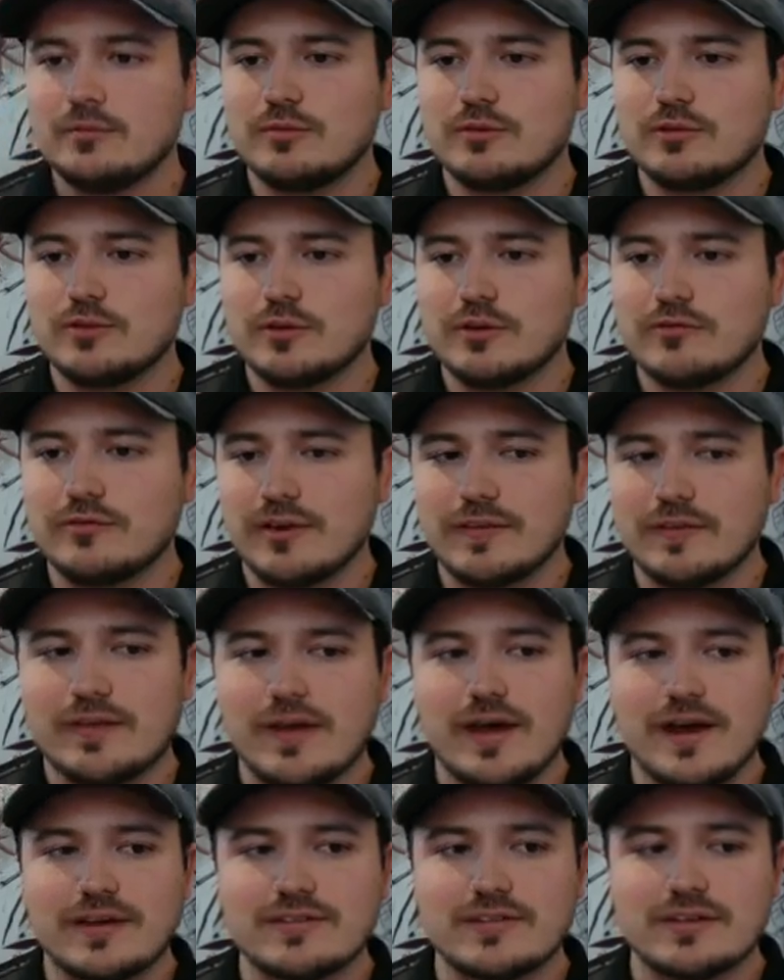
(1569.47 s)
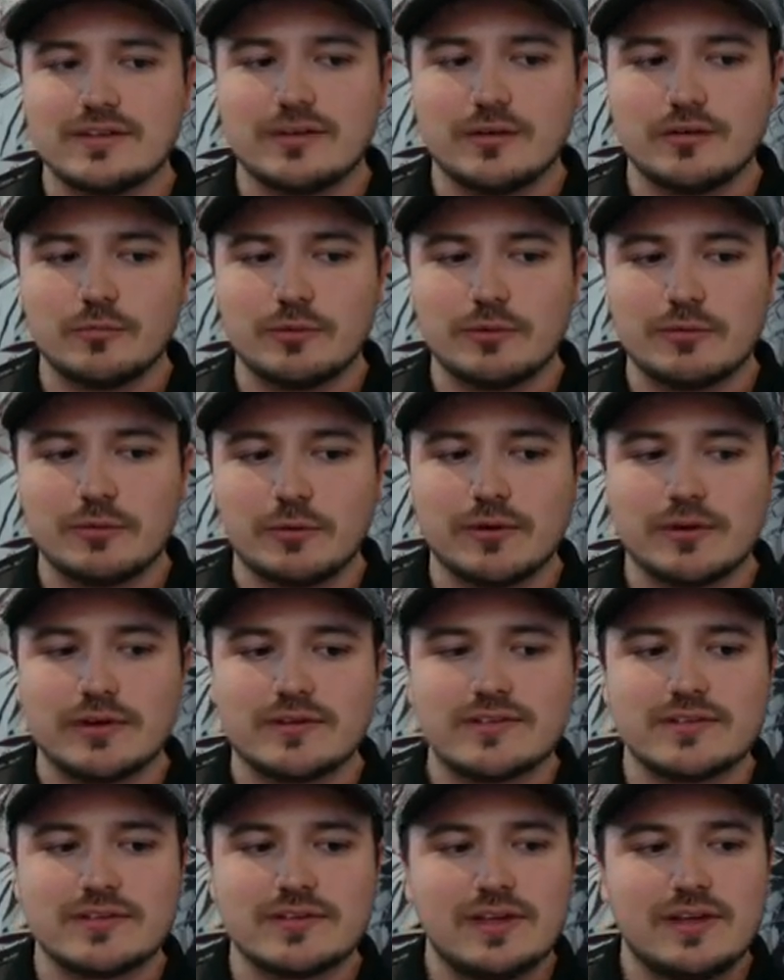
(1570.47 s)
sort of unlocks and
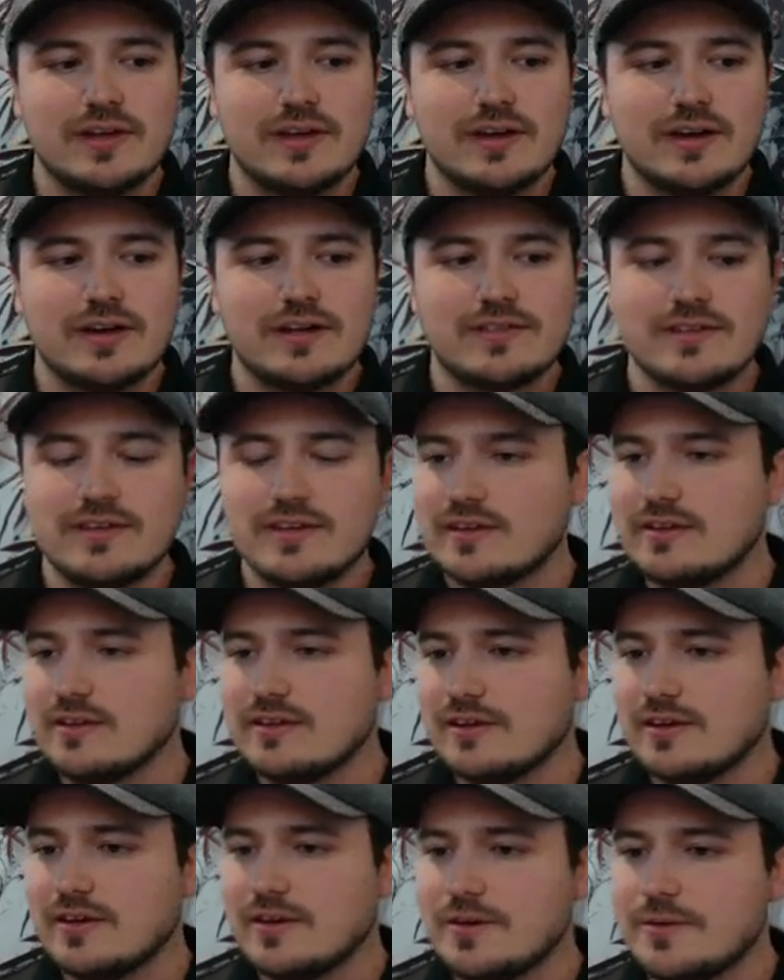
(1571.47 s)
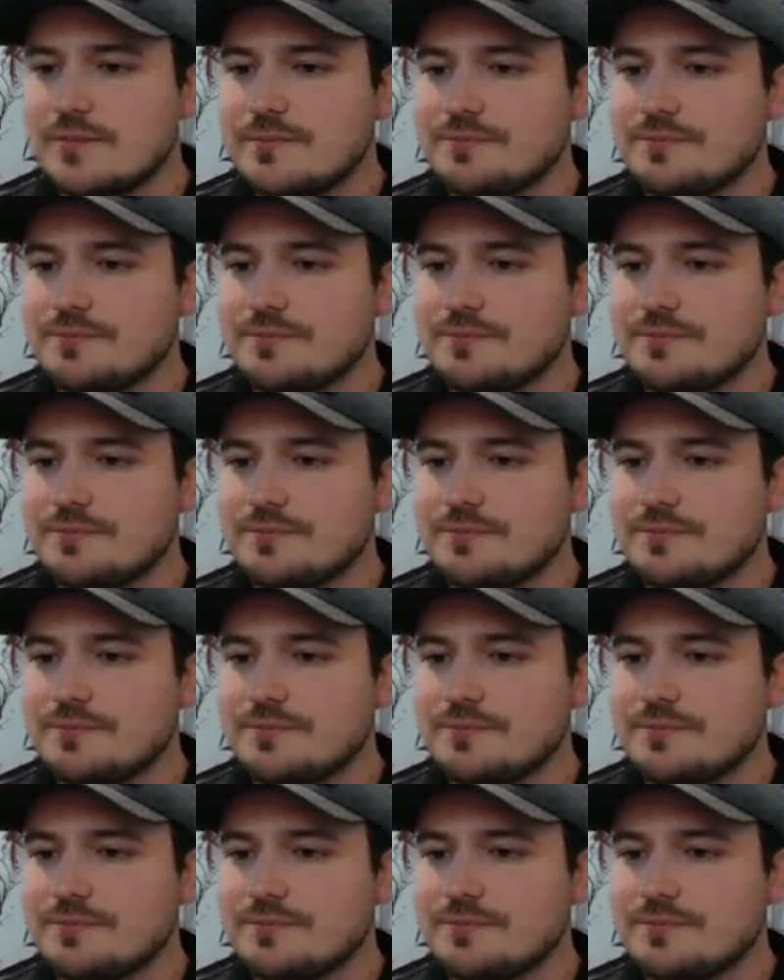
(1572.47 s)
rewards, I think that